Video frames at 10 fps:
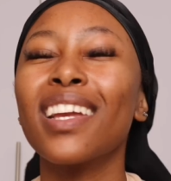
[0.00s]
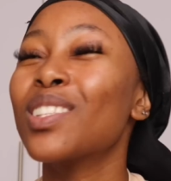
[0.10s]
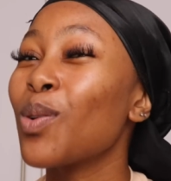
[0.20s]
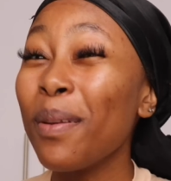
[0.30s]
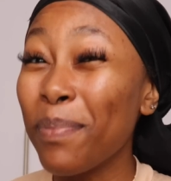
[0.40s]

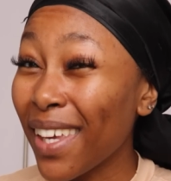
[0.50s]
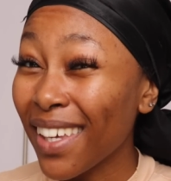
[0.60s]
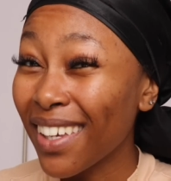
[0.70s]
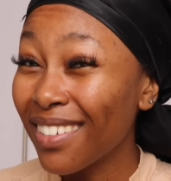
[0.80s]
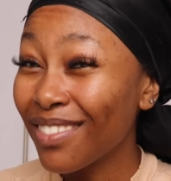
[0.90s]
it's quite
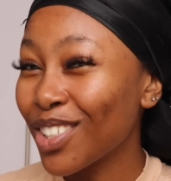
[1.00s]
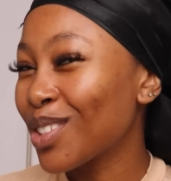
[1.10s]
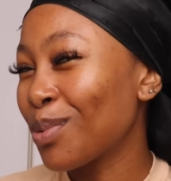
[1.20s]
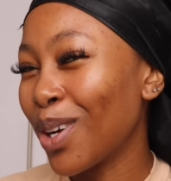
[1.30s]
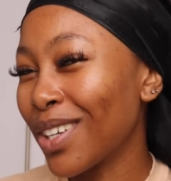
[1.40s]
big,
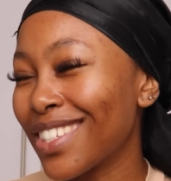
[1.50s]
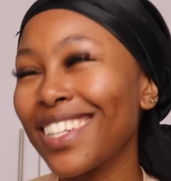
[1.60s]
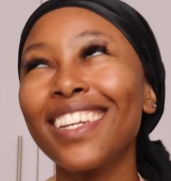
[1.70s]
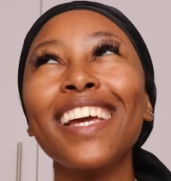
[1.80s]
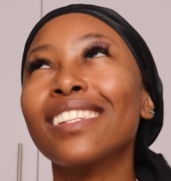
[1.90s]
to be
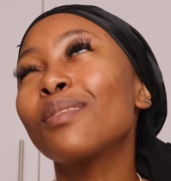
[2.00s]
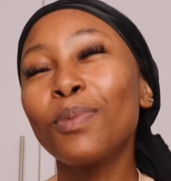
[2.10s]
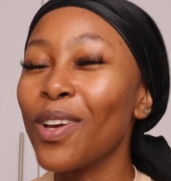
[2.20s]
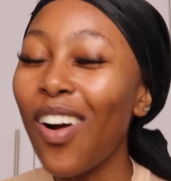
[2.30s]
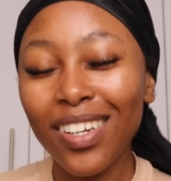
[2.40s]
honest. Let's
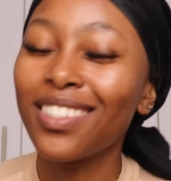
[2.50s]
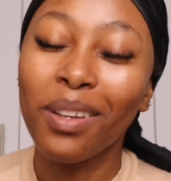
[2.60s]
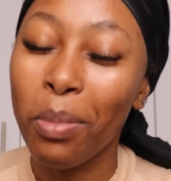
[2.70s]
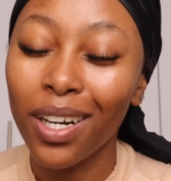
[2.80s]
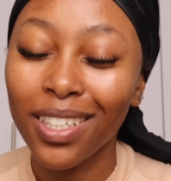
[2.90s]
be honest
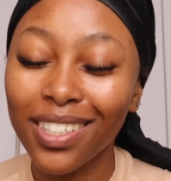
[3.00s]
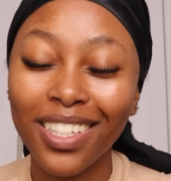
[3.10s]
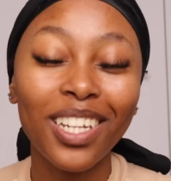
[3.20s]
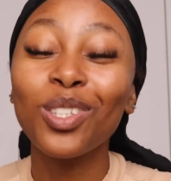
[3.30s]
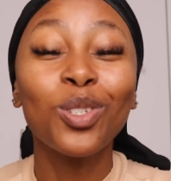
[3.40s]
about
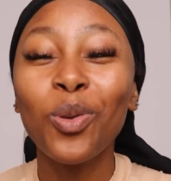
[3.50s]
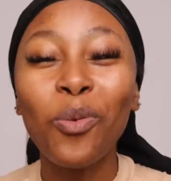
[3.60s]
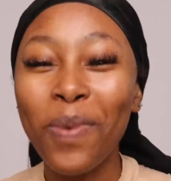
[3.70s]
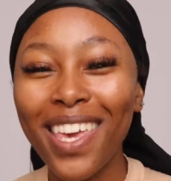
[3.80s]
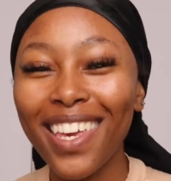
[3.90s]
it. It's
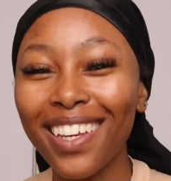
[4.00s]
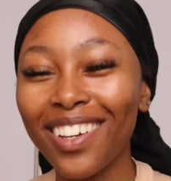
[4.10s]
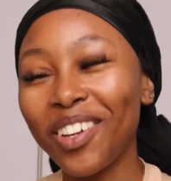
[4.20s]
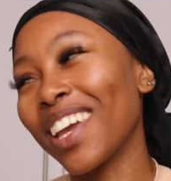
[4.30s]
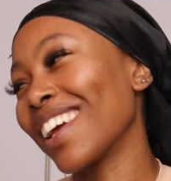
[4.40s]
too big.
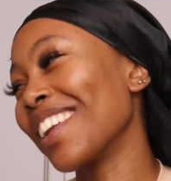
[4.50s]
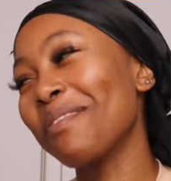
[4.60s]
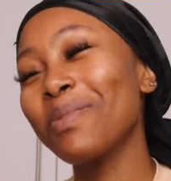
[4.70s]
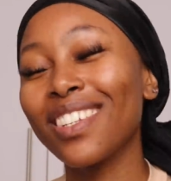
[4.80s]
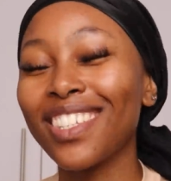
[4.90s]
Okay,
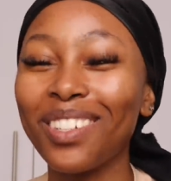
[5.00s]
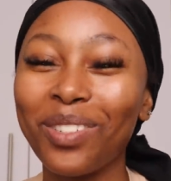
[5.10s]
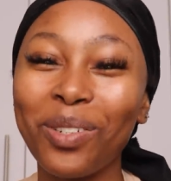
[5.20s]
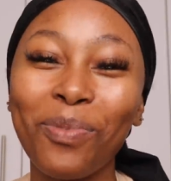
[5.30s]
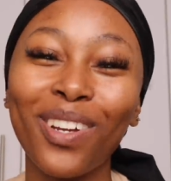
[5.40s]
let me just get
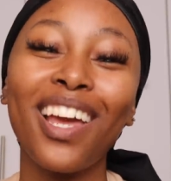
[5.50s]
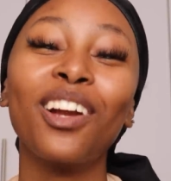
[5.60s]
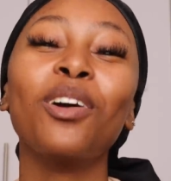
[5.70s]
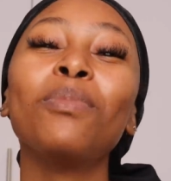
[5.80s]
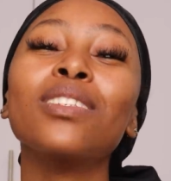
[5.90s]
to the point.
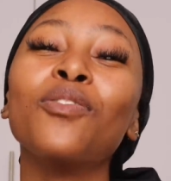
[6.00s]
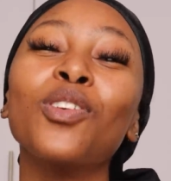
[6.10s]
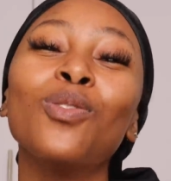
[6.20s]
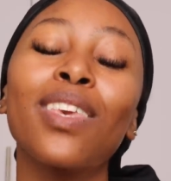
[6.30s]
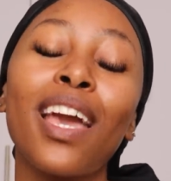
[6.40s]
I got myself
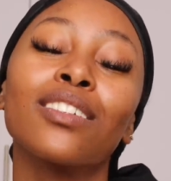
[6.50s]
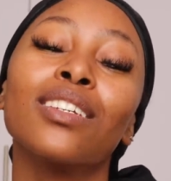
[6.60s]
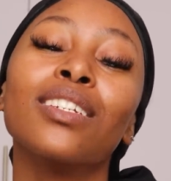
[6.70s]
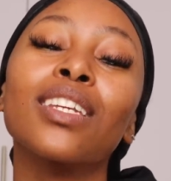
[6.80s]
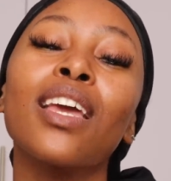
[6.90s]
a new
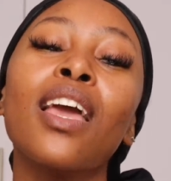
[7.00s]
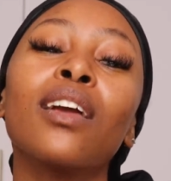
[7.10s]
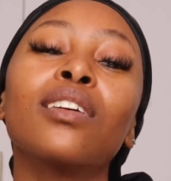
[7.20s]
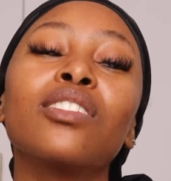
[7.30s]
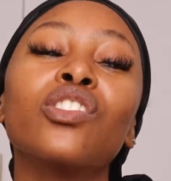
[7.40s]
gadget
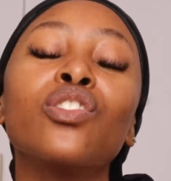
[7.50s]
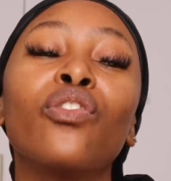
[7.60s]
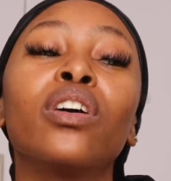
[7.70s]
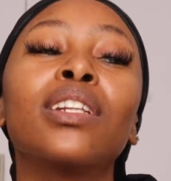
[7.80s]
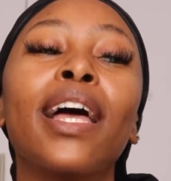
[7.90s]
because I just
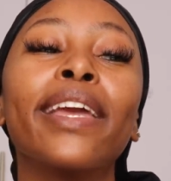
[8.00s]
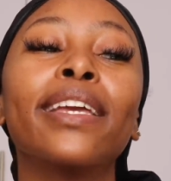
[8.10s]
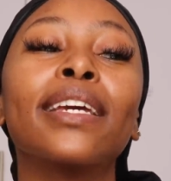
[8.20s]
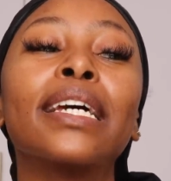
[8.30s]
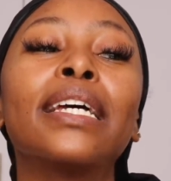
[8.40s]
felt
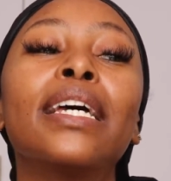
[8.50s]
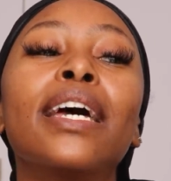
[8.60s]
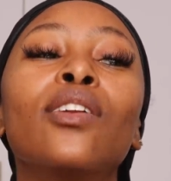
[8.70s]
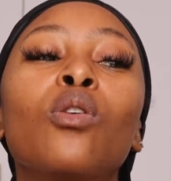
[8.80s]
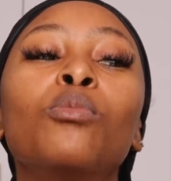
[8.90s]
like
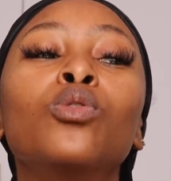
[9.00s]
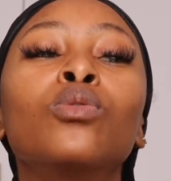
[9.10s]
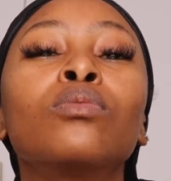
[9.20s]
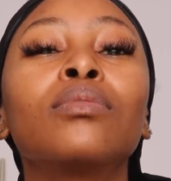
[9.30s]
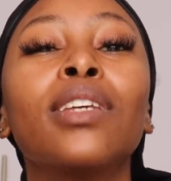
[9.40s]
a
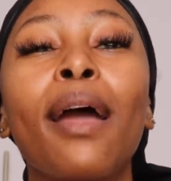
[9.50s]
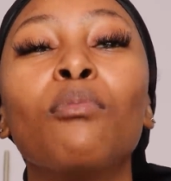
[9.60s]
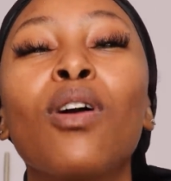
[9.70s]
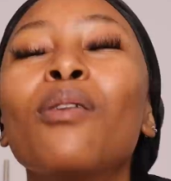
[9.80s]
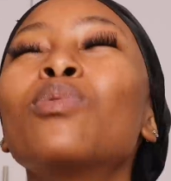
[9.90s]
normal
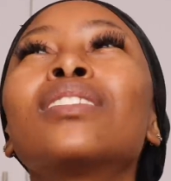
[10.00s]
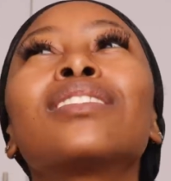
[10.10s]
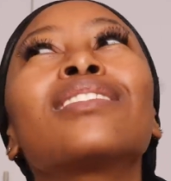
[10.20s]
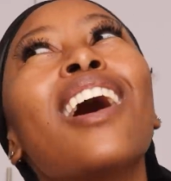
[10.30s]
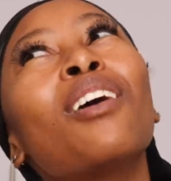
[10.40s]
camera,
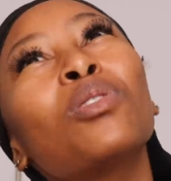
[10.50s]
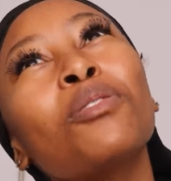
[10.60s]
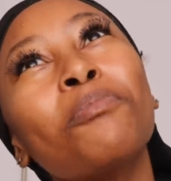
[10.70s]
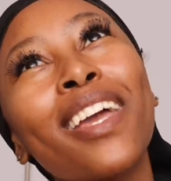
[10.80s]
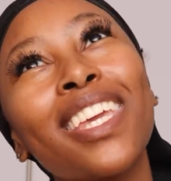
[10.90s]
which I
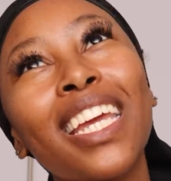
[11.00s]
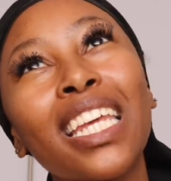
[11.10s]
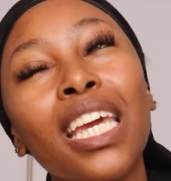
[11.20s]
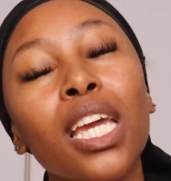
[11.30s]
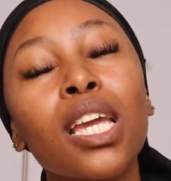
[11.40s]
wouldn't mind
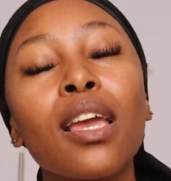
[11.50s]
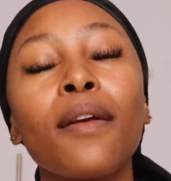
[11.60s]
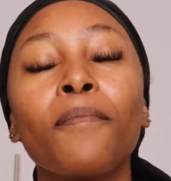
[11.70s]
getting